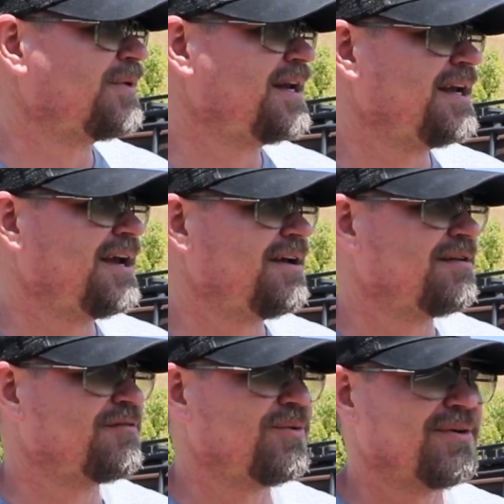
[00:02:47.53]

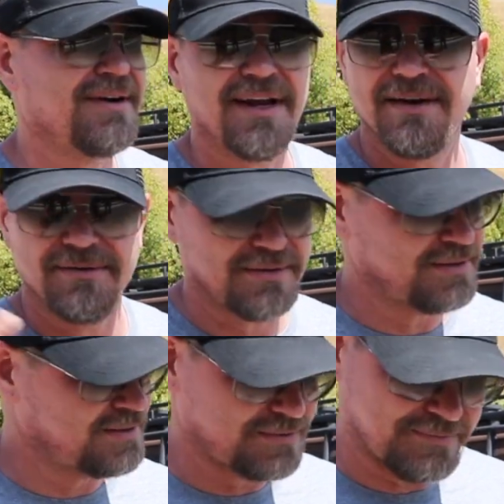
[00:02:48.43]
radiator for it. I don't know,
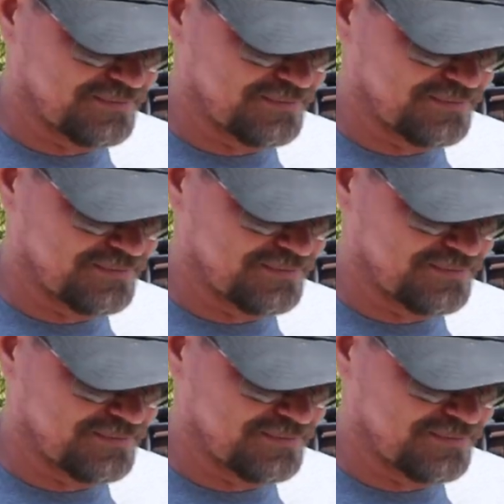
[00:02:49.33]
there's